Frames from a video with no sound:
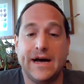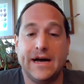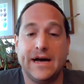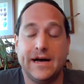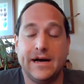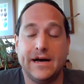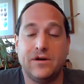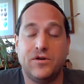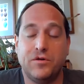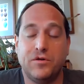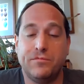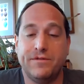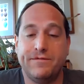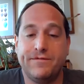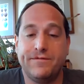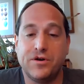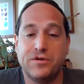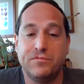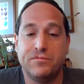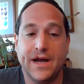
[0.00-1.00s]
uh,
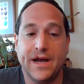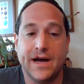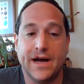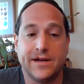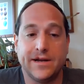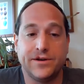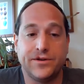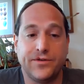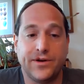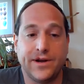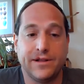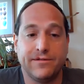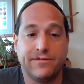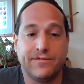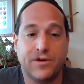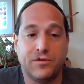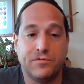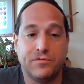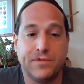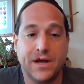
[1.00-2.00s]
homophobia and
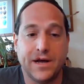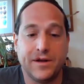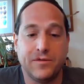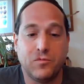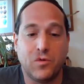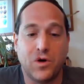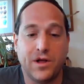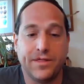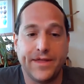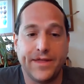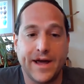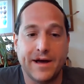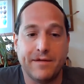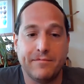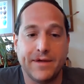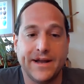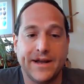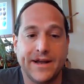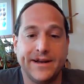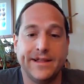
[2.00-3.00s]
transphobia in Waltham.
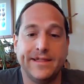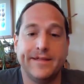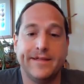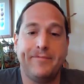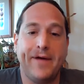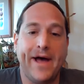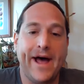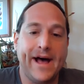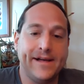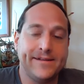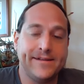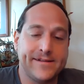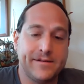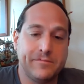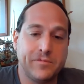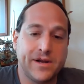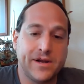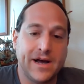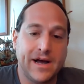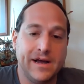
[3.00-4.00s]
And in the past,
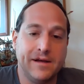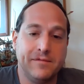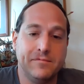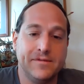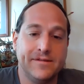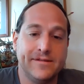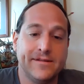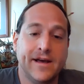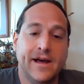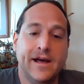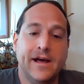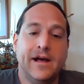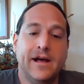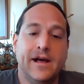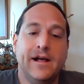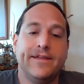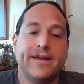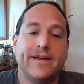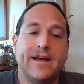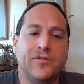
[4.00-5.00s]
sometimes
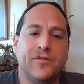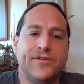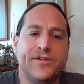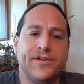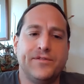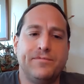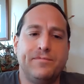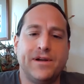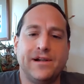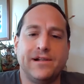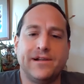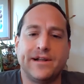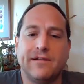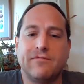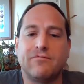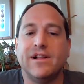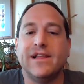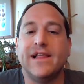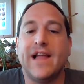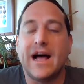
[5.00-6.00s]
the council has been a little
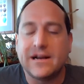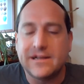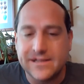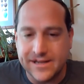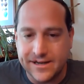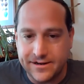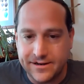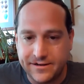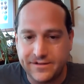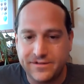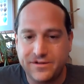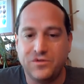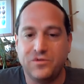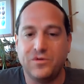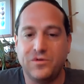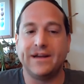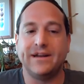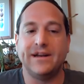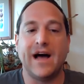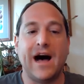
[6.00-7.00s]
reluctant
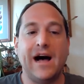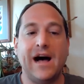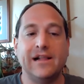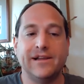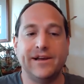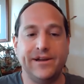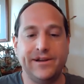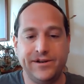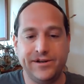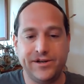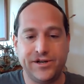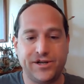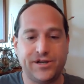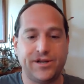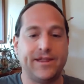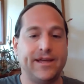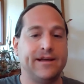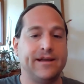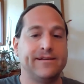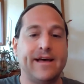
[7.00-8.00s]
to
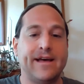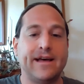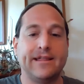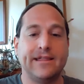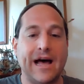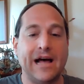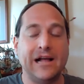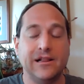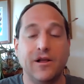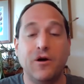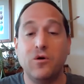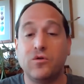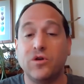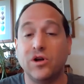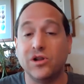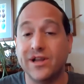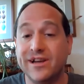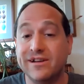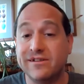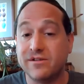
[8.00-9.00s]
acknowledge things like that
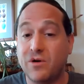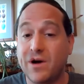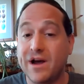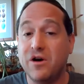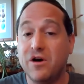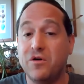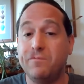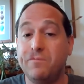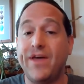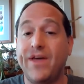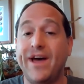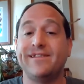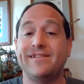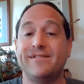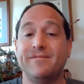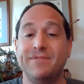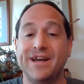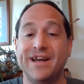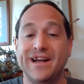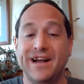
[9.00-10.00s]
locally. So I hope that's
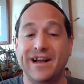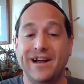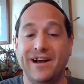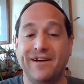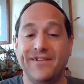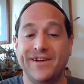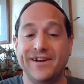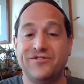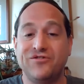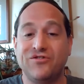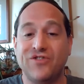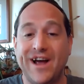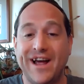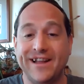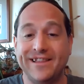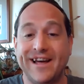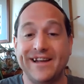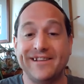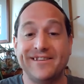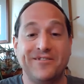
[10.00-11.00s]
the beginning of a
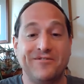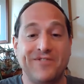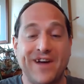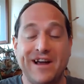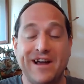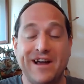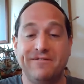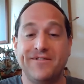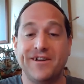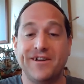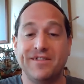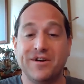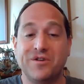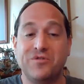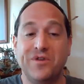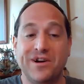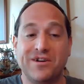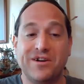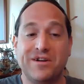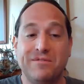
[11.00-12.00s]
trend. That's great for the
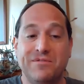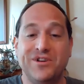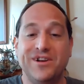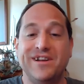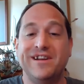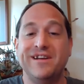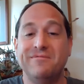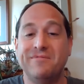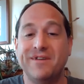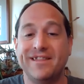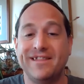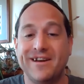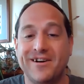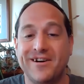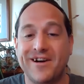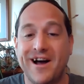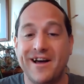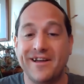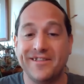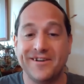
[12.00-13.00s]
queer community, but there
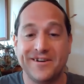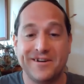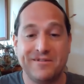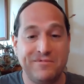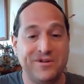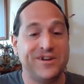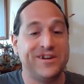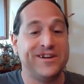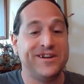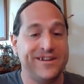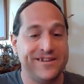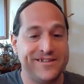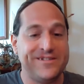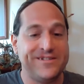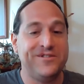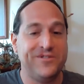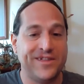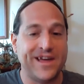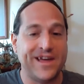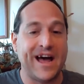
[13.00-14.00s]
are other communities
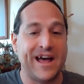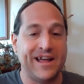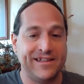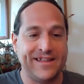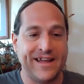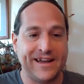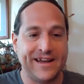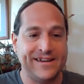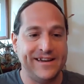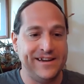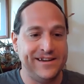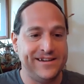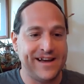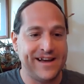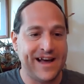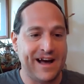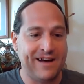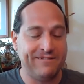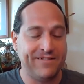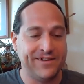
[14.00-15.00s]
too that, that need
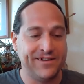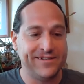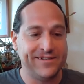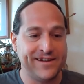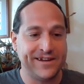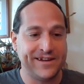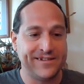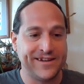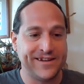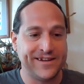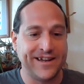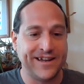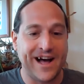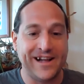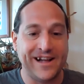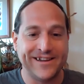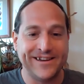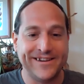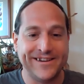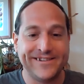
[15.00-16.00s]
to have those things
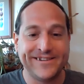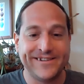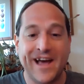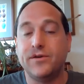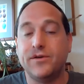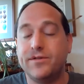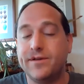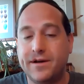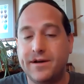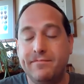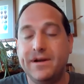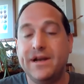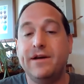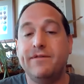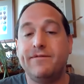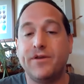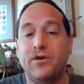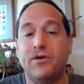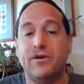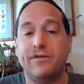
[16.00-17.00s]
acknowledged. So the Committee
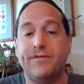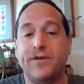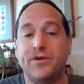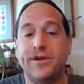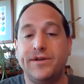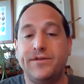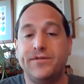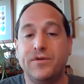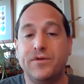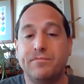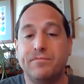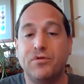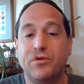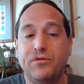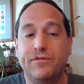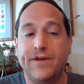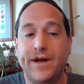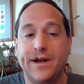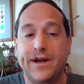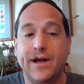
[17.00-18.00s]
of the Whole voted to
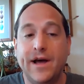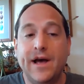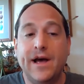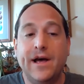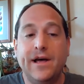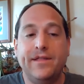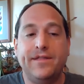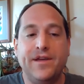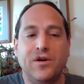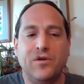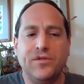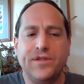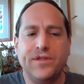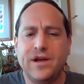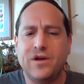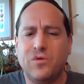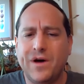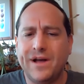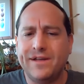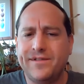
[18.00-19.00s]
approve it. The
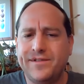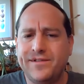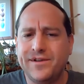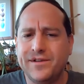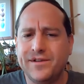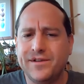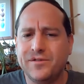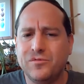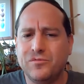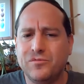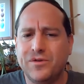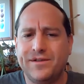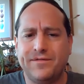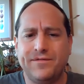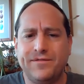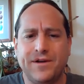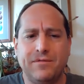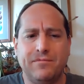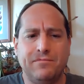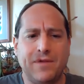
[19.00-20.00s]
only question was
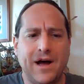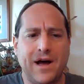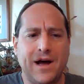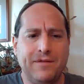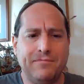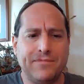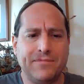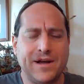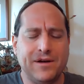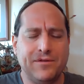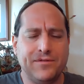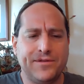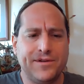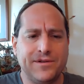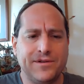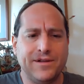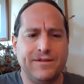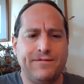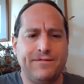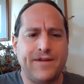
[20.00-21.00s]
from um,
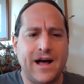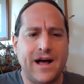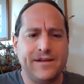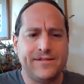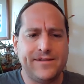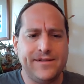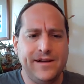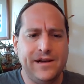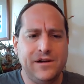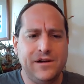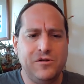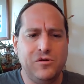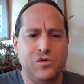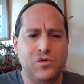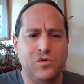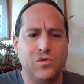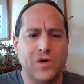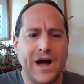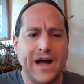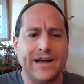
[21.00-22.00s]
Councillor LaFasi,
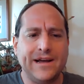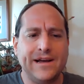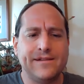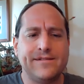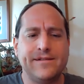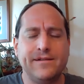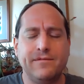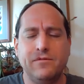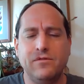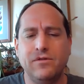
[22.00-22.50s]
who I guess the,